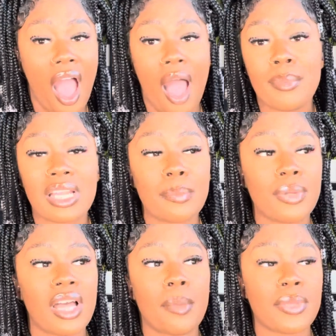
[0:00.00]
I'm gonna
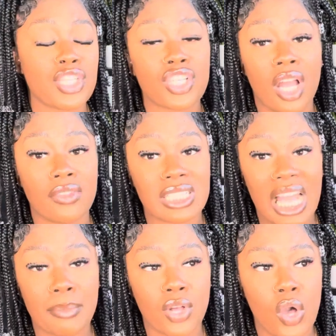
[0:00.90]
put a picture of the
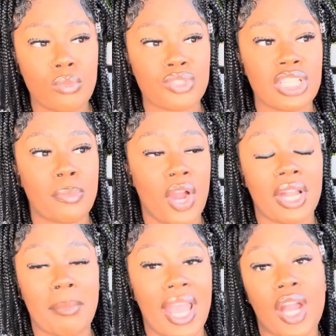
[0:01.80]
type of comb she
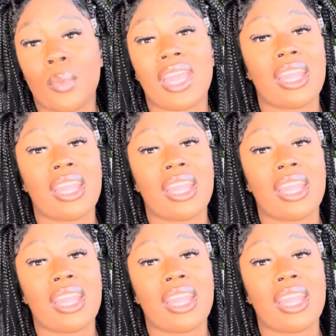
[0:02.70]
parted my hair with,